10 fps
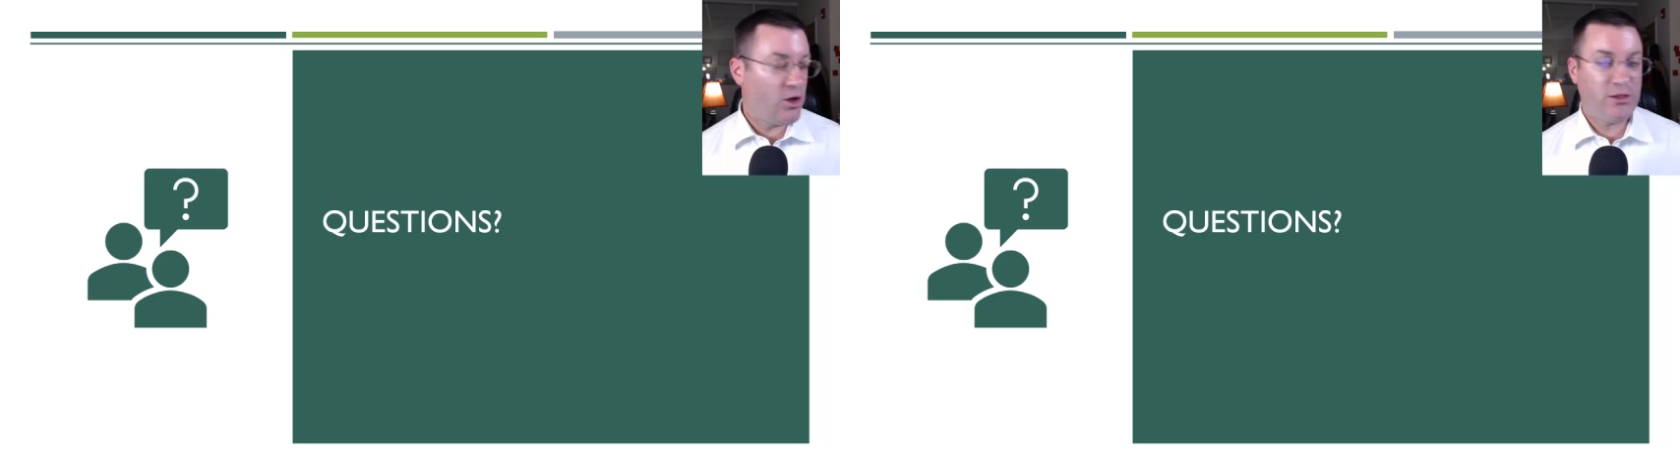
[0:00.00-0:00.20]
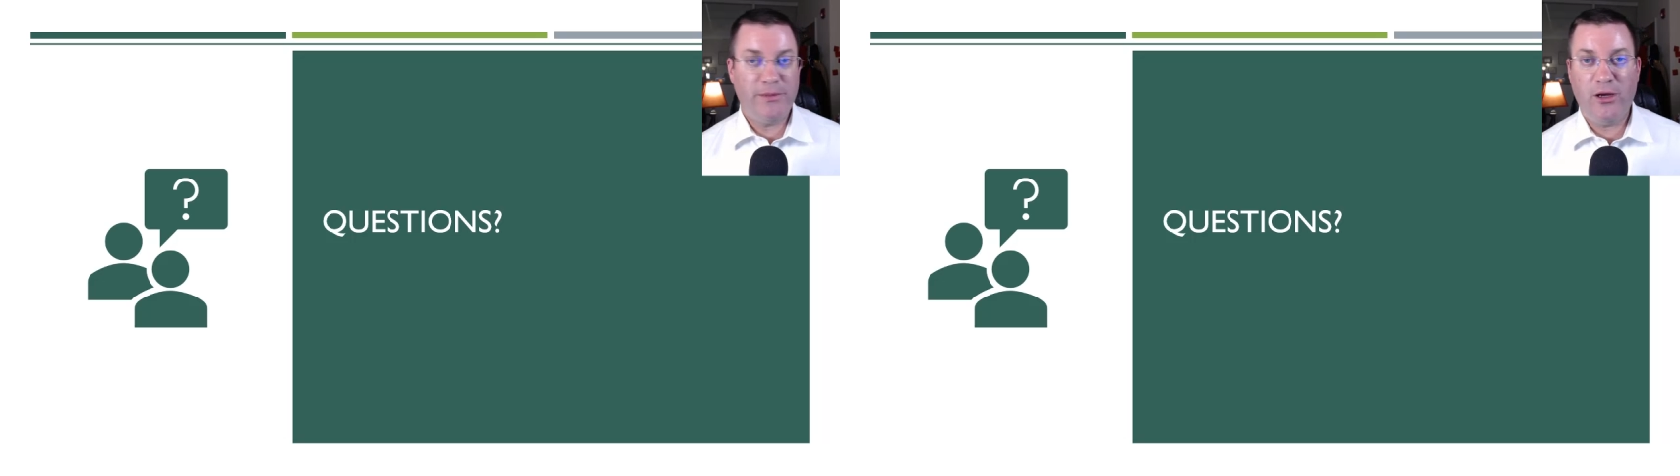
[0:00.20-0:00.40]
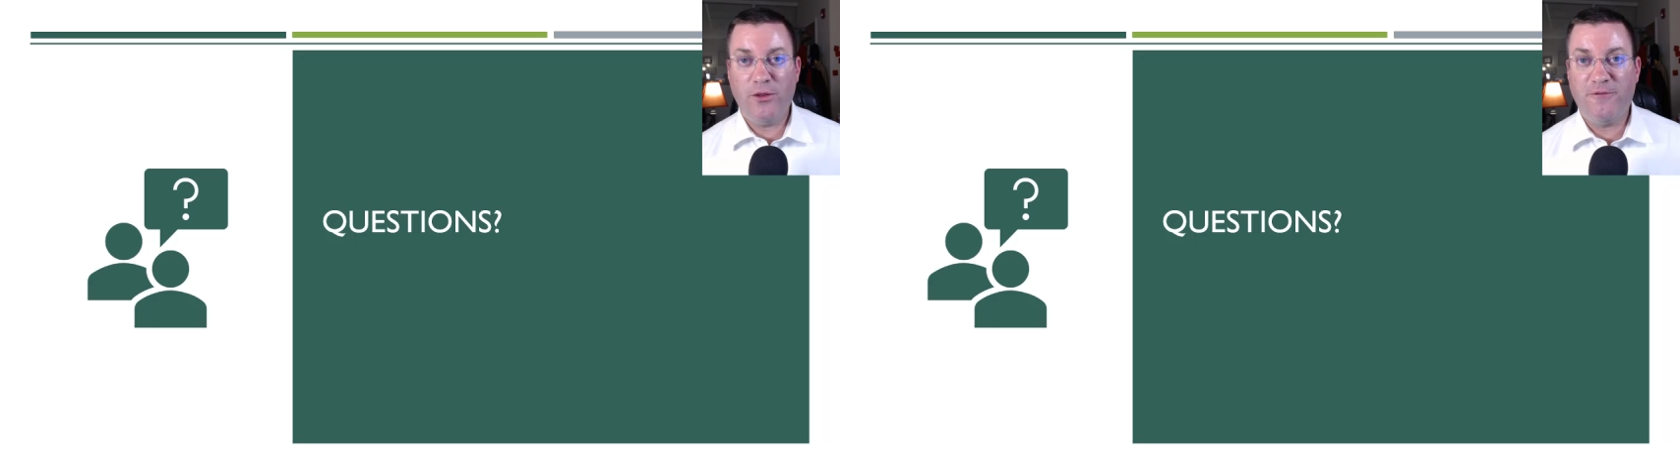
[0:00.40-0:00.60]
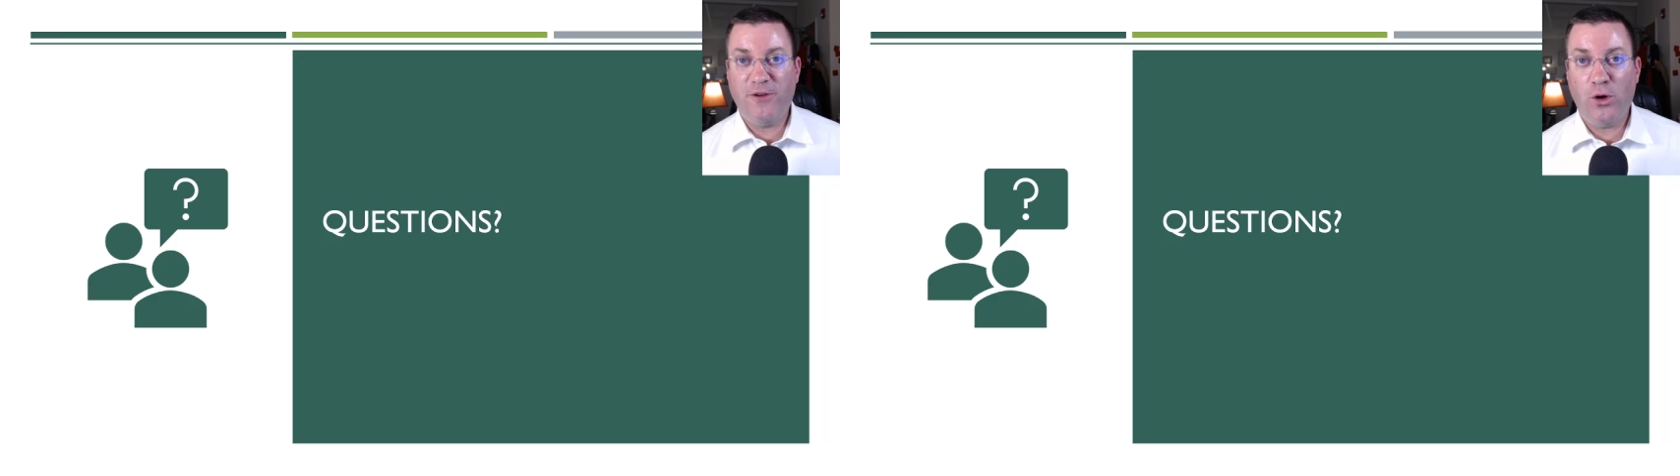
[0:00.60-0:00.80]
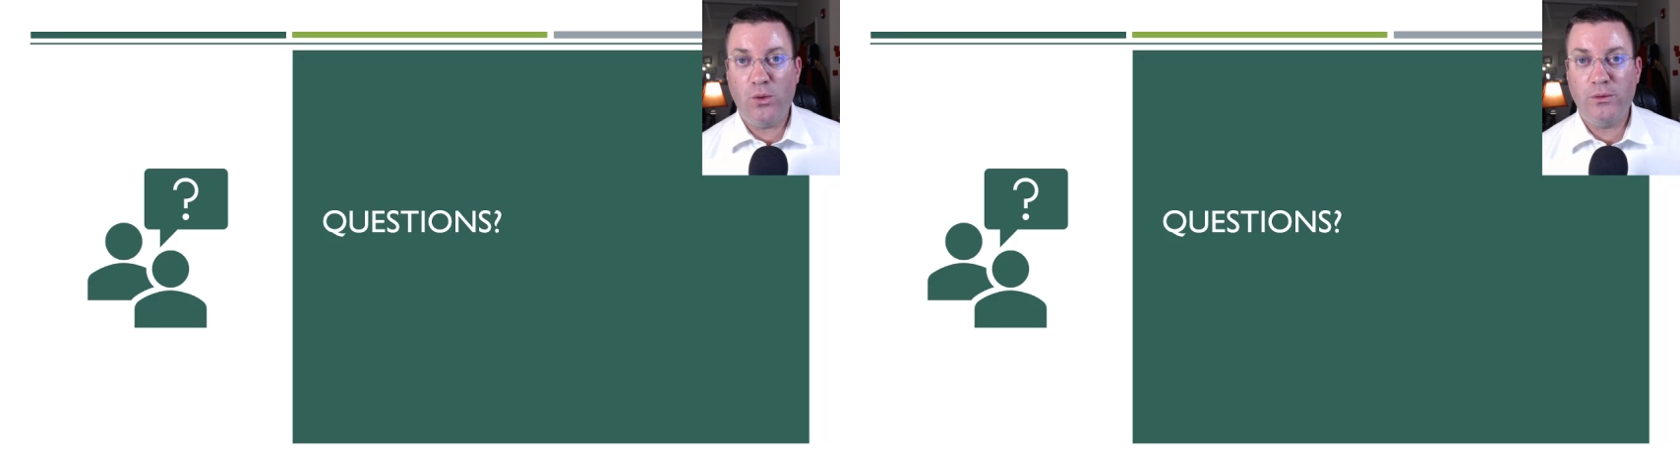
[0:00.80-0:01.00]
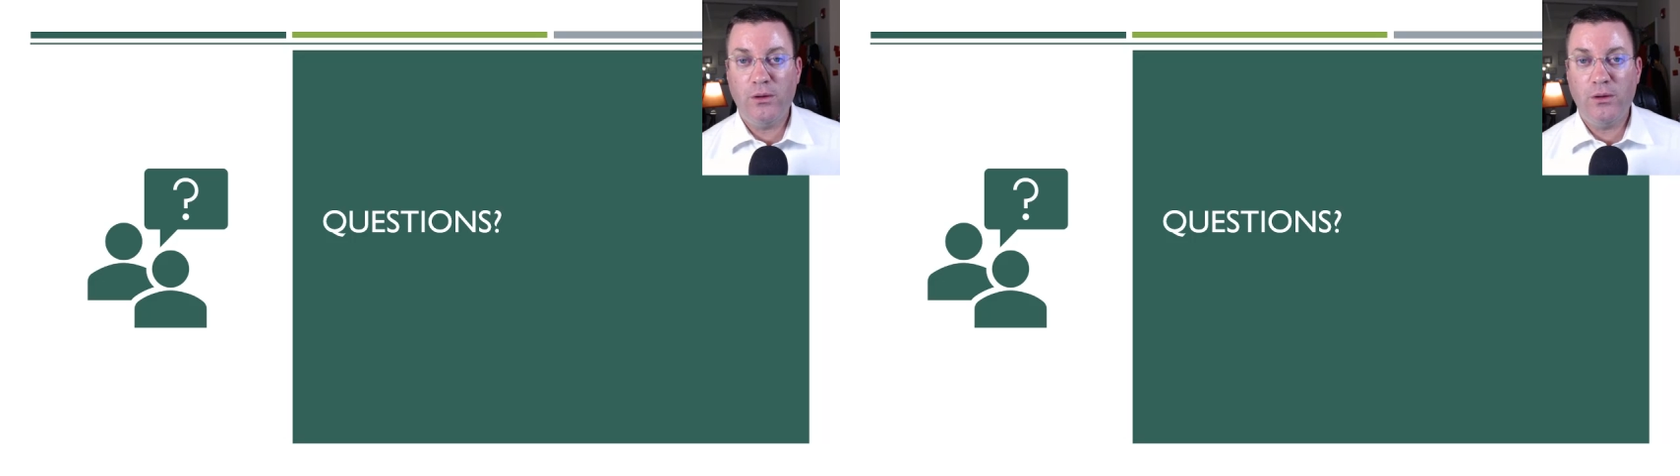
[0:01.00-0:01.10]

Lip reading: to me on the phone.